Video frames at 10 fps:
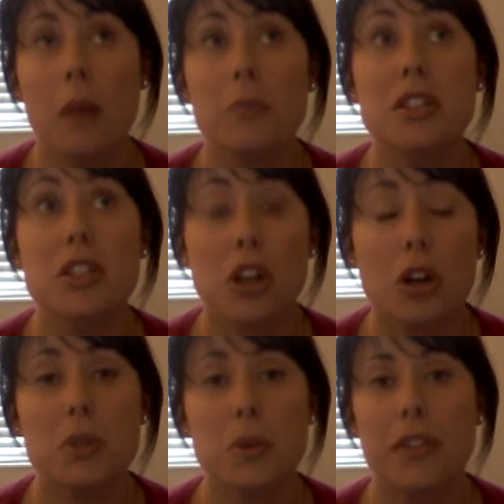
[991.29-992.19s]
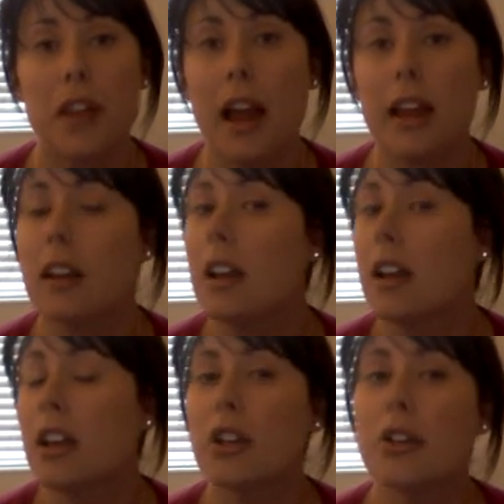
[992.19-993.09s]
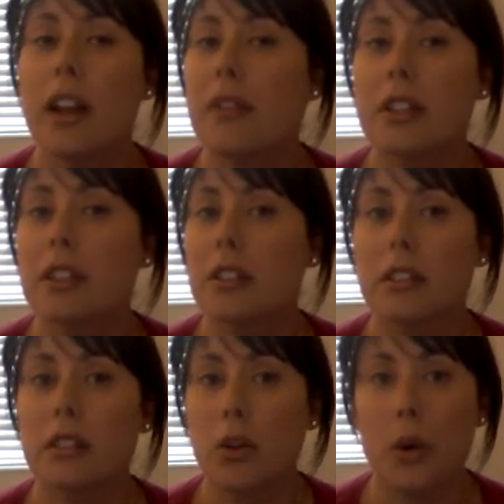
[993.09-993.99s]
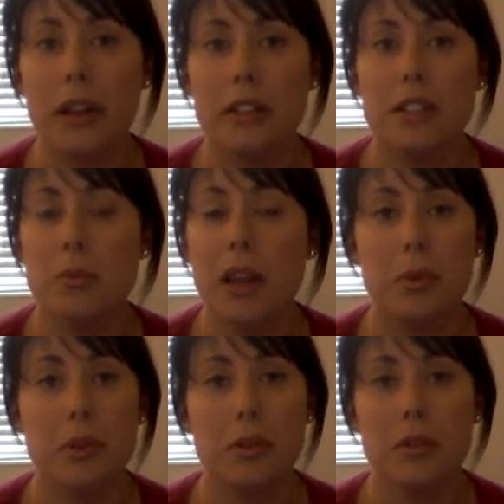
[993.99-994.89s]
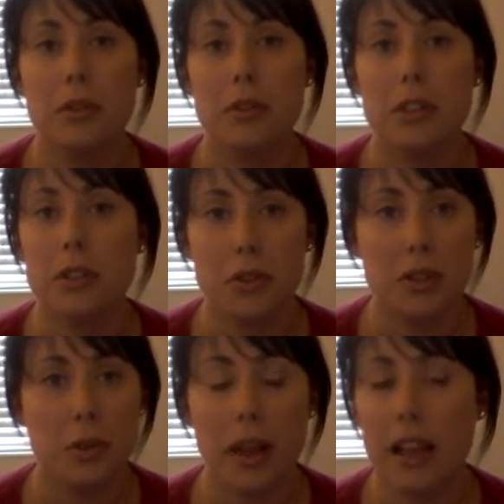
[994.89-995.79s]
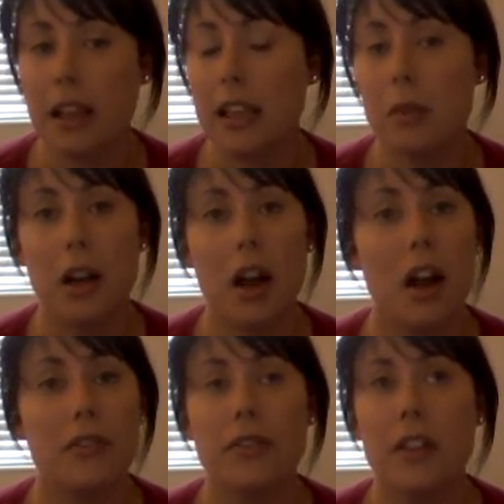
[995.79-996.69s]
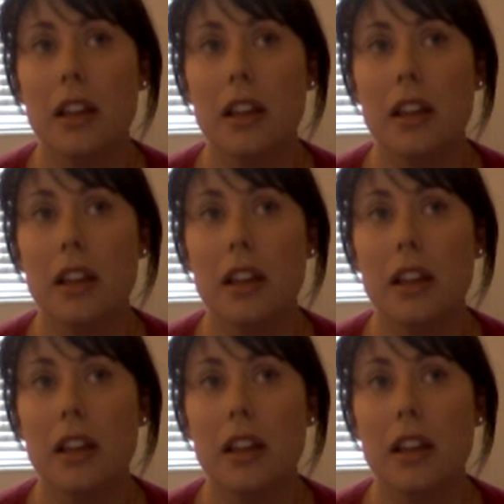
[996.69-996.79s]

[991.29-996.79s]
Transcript: come to terms with that, you're never going to be able to lose the weight and keep it off.